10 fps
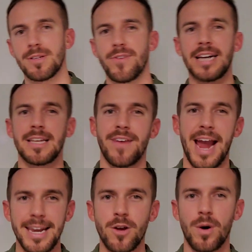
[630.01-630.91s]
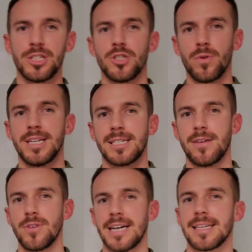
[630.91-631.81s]
If you guys have any questions on this
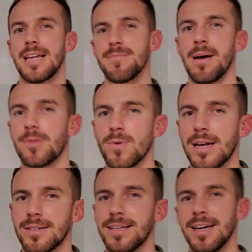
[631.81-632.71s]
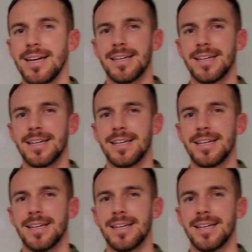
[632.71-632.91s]
stuff, you guys can hit me up directly.